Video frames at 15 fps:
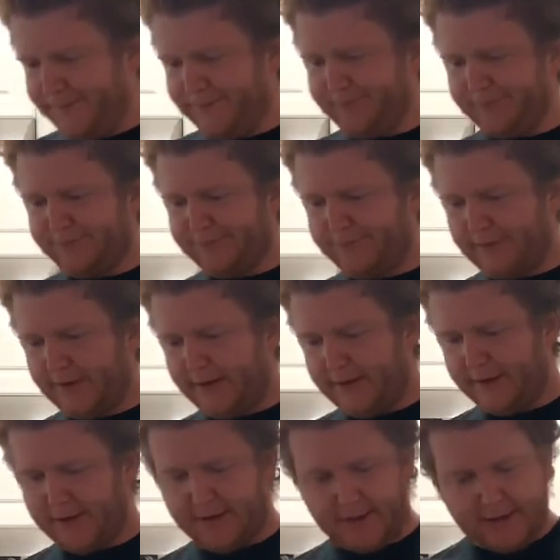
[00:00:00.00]
peel waste from
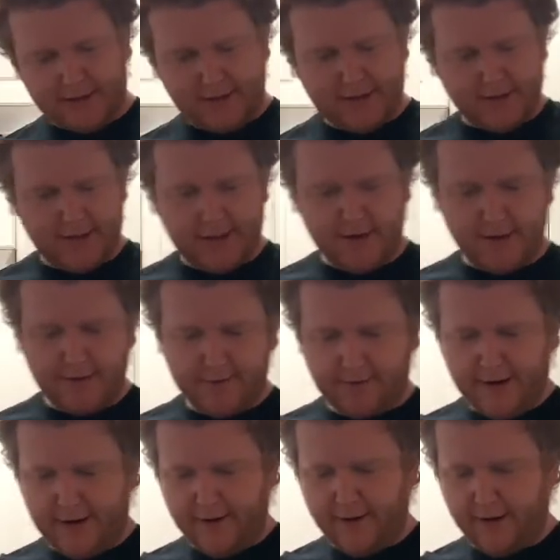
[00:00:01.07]
the juice-making
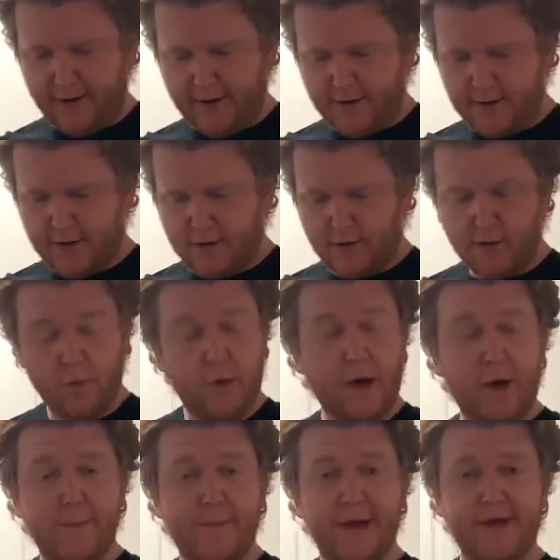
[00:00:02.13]
industry to
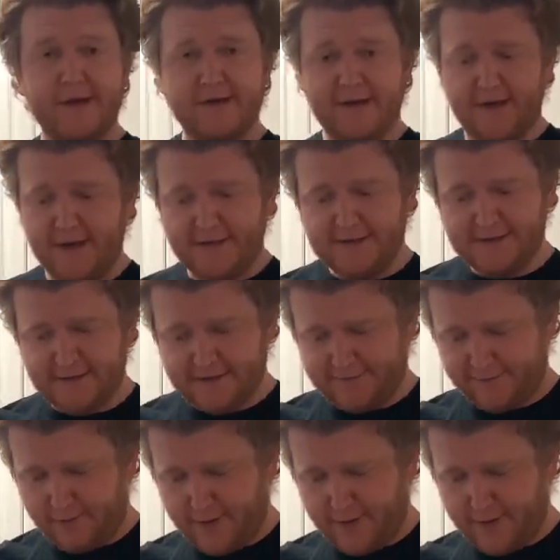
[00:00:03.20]
facilitate solid-state